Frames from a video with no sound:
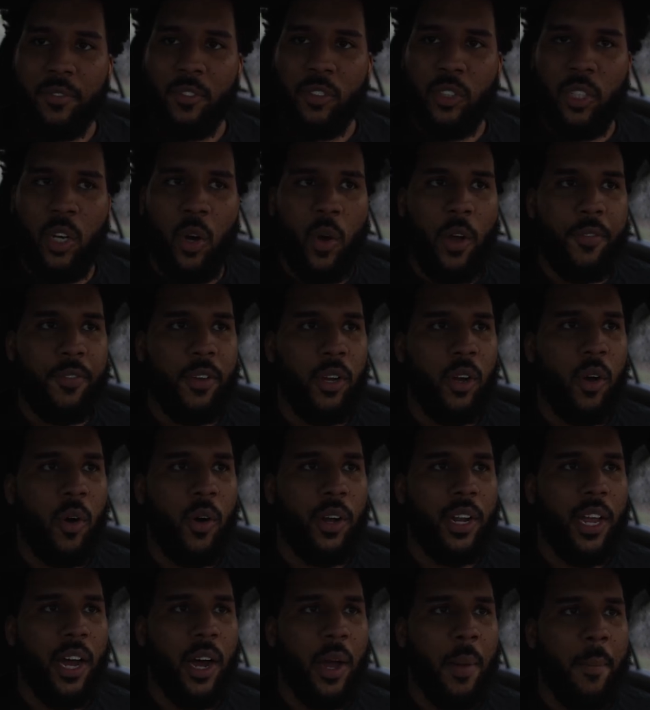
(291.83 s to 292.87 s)
So if you're
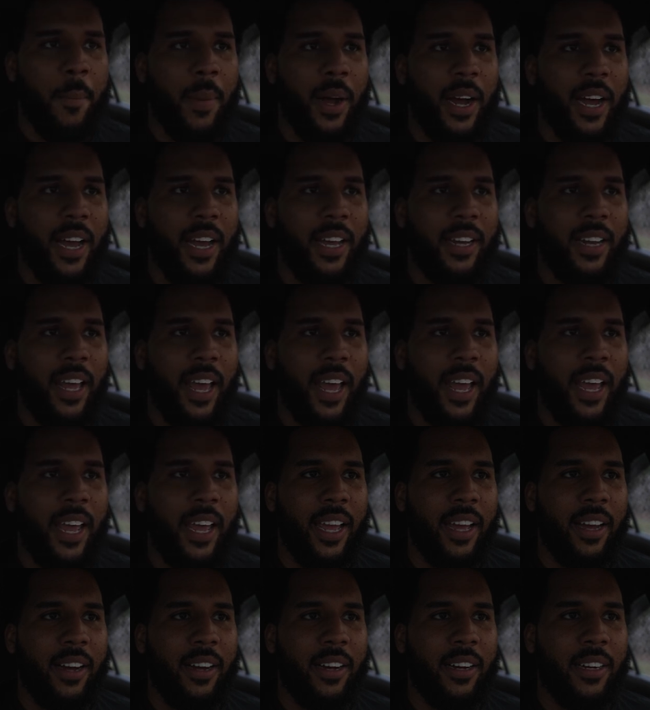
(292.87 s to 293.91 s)
going out and buying
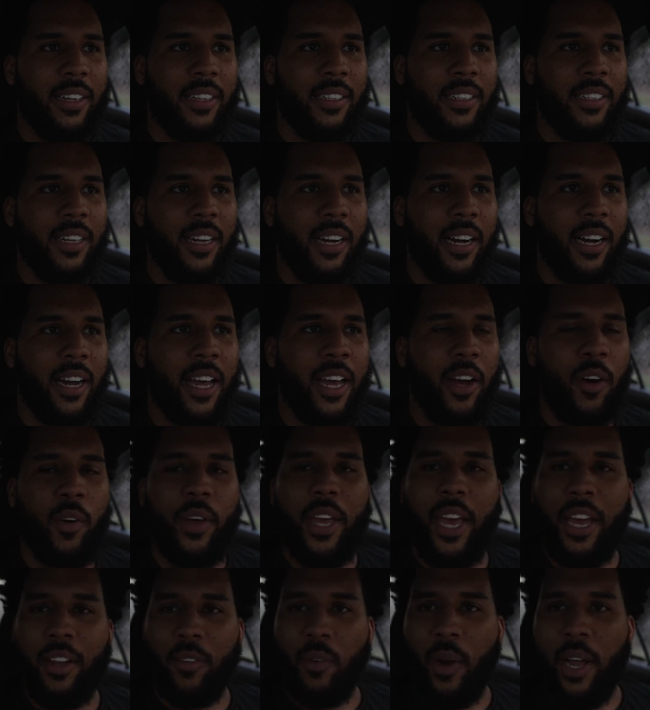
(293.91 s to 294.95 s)
a
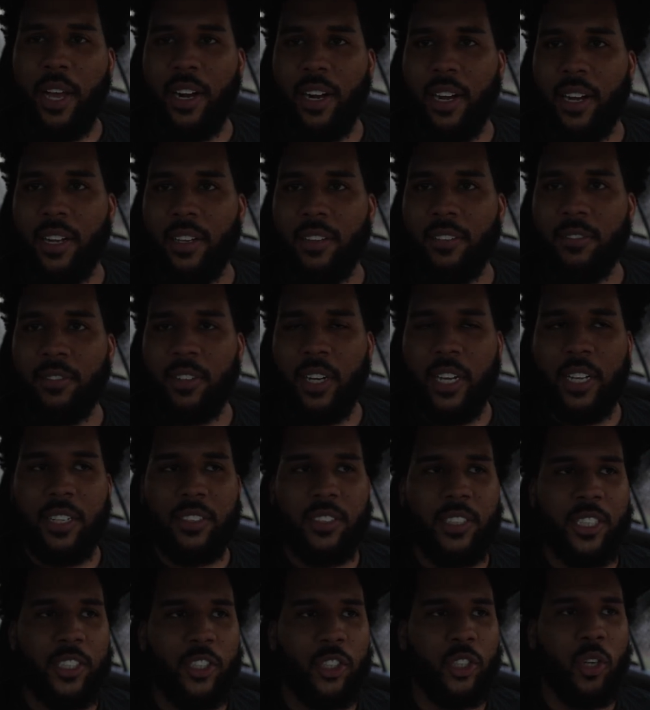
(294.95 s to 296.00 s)
Hellcat Red Eye, for
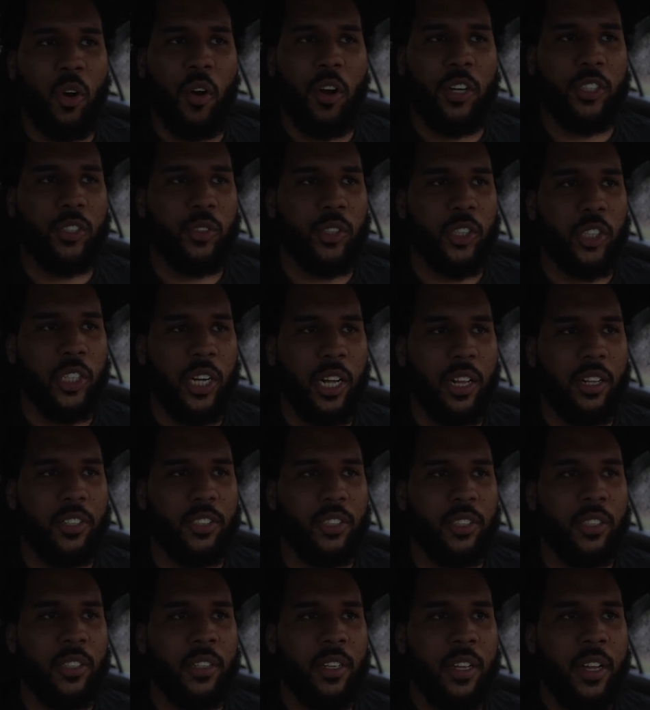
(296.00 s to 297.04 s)
instance, Charger or
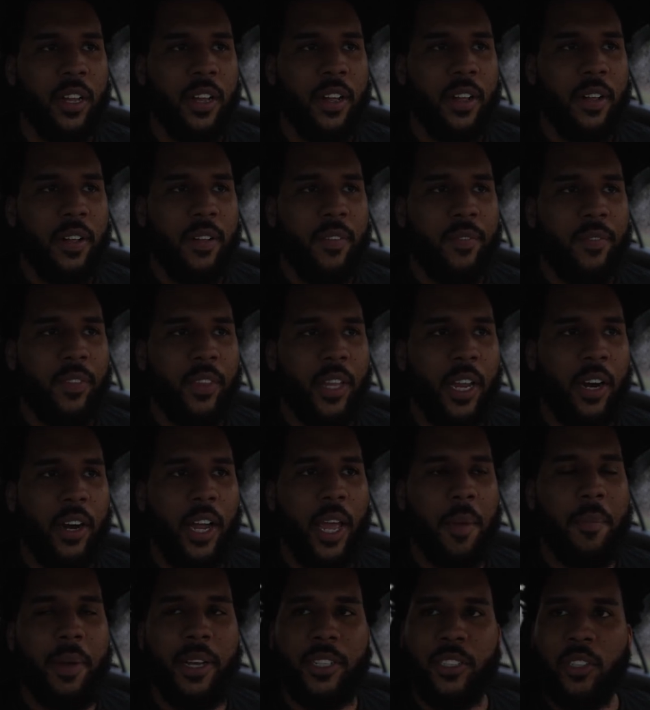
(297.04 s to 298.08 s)
Challenger, their
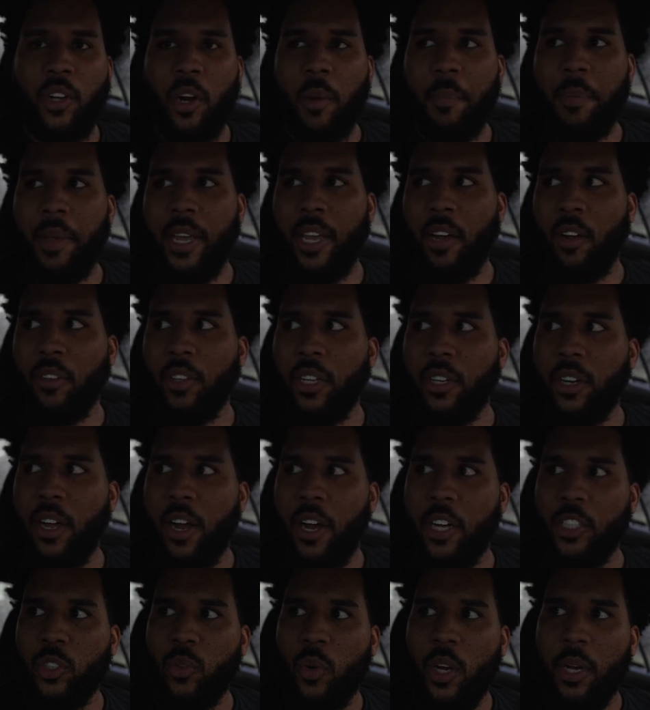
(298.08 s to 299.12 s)
MSRP on the
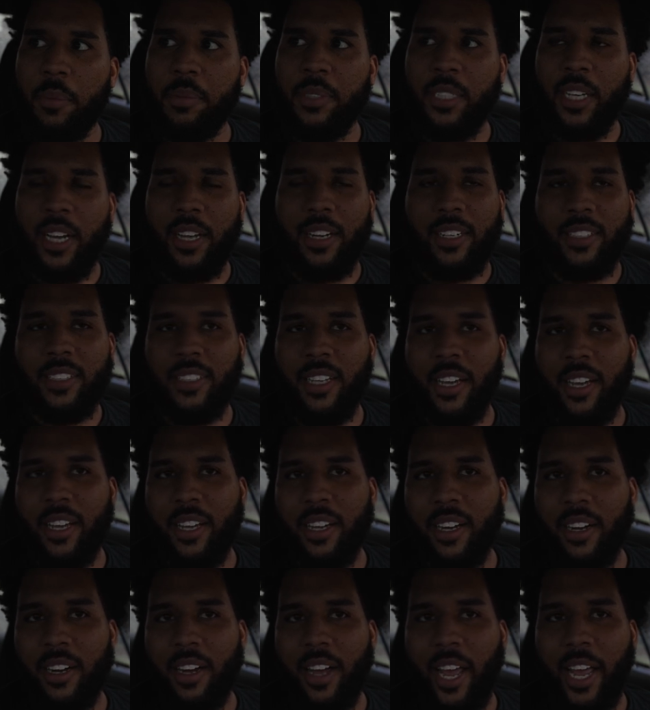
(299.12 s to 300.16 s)
Dodge website is like
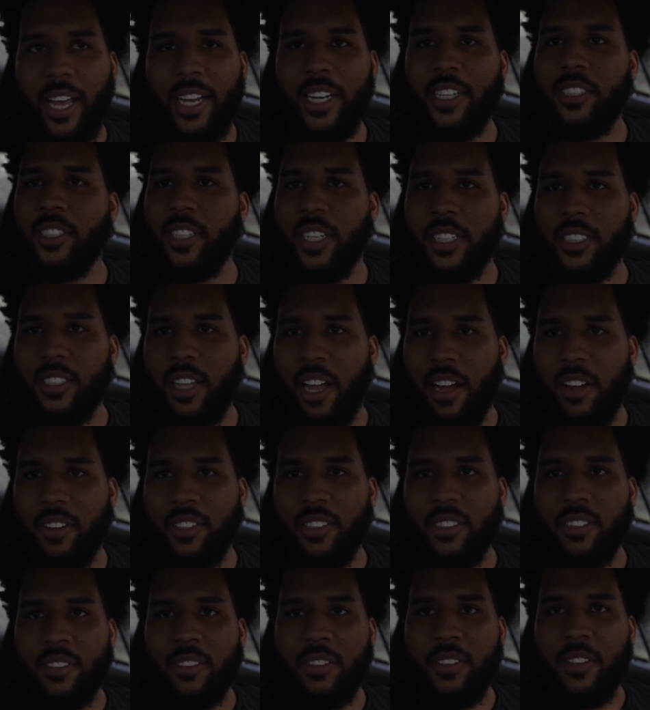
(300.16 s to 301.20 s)

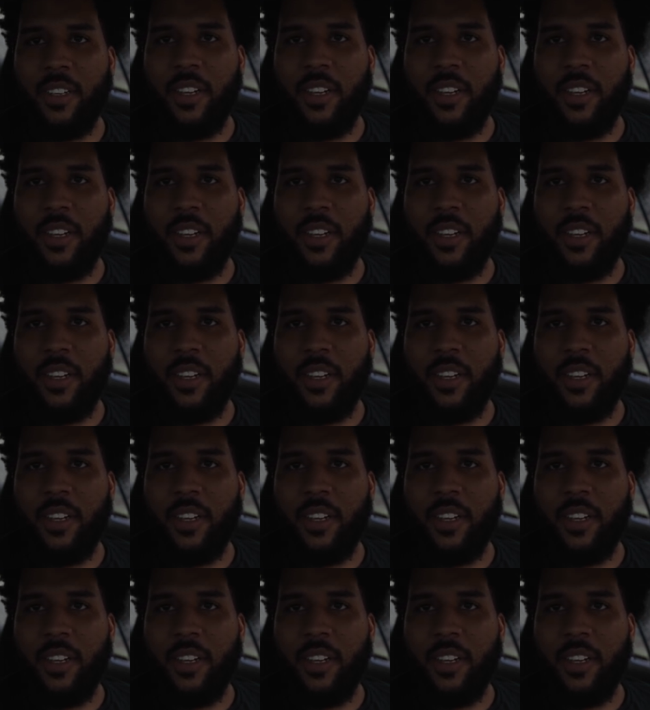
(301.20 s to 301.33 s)
$86,000.